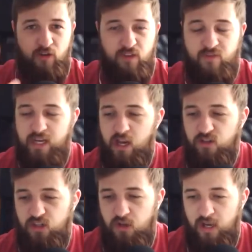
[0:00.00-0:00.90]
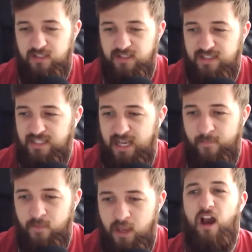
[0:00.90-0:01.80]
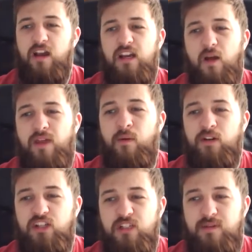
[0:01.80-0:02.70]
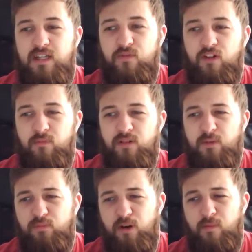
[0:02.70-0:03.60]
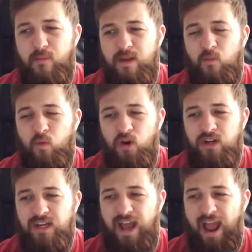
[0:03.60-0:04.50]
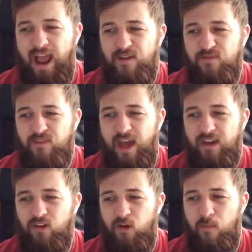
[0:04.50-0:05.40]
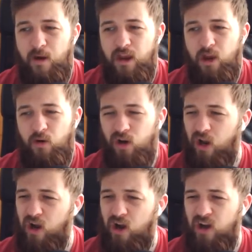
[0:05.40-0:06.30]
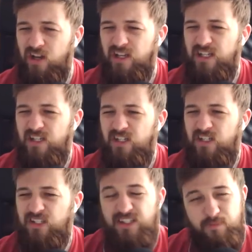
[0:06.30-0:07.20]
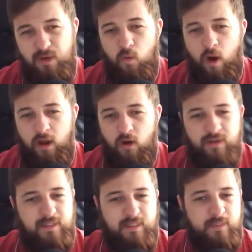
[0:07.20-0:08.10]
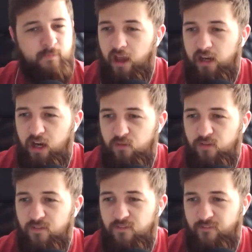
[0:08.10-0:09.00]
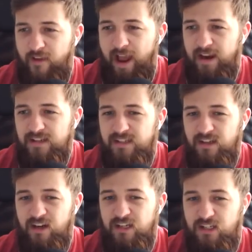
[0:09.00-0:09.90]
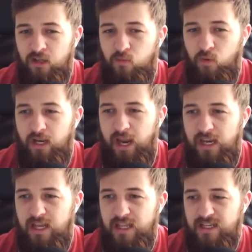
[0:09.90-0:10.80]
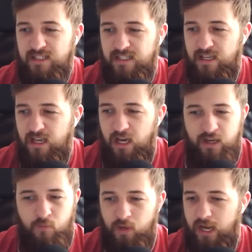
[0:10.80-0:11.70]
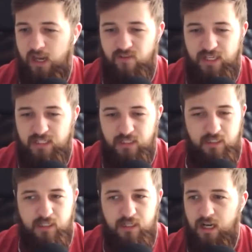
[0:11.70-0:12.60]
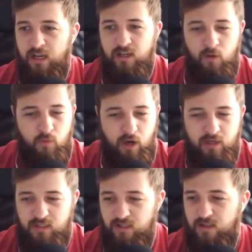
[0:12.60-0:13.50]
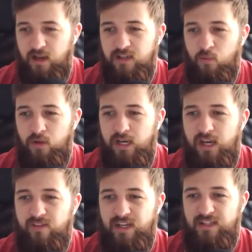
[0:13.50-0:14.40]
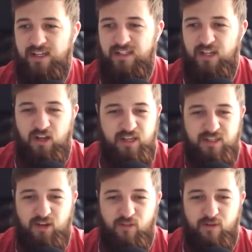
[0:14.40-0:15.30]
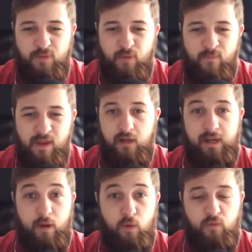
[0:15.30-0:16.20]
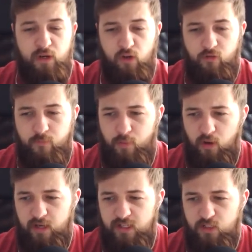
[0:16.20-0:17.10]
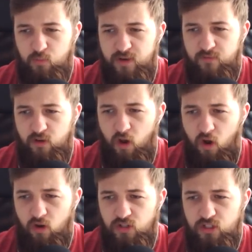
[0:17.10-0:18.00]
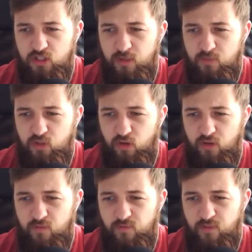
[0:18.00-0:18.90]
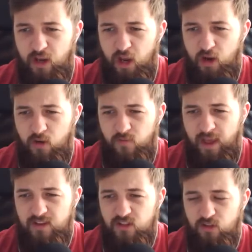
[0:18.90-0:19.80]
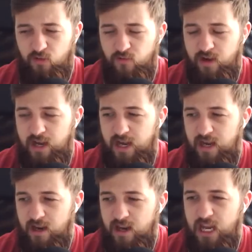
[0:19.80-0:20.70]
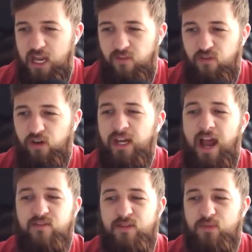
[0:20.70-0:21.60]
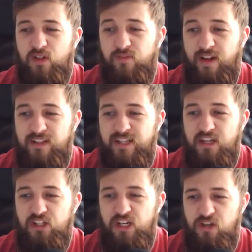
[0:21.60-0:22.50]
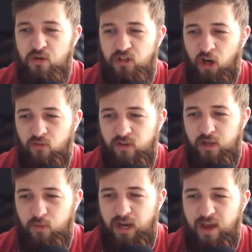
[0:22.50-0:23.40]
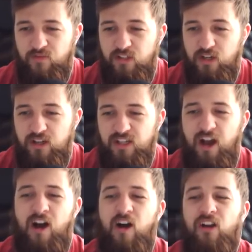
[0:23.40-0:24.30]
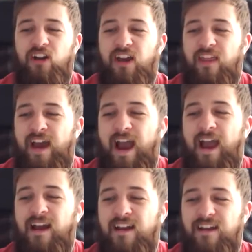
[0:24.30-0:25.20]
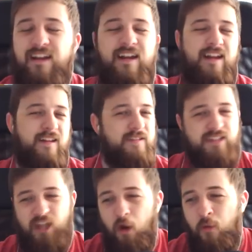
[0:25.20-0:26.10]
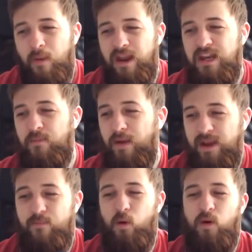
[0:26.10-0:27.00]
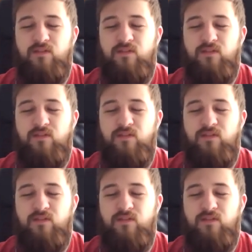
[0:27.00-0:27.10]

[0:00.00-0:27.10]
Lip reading: over the video so you guys can see. I'm going to go with that one just to be different. But I probably wouldn't have that on my own car, to be quite honest. And I know for a fact, I don't want any of this. I don't want any of it. I don't want any of it. It's horrible. Okay, what have we got for bonnets? We've got some sort of... No, that's not really... If you're going to have some sort of fancy engine, you don't really want to advertise. Oh, look at that. So many people